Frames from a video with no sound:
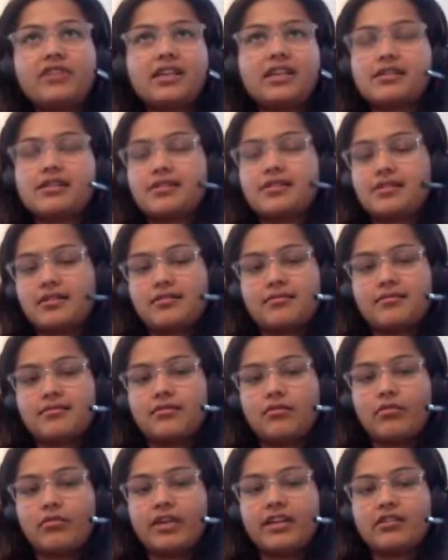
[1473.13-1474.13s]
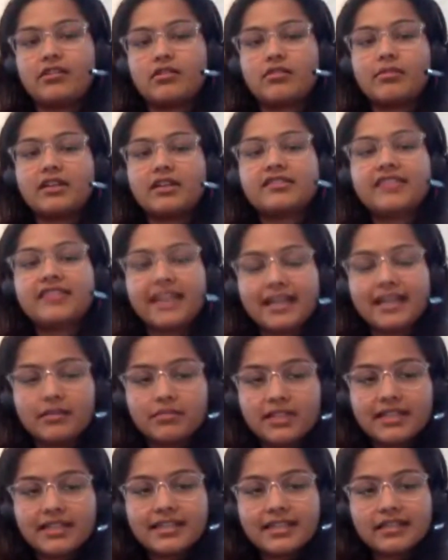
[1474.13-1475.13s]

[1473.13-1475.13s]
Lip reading: when you talk about scalability and such,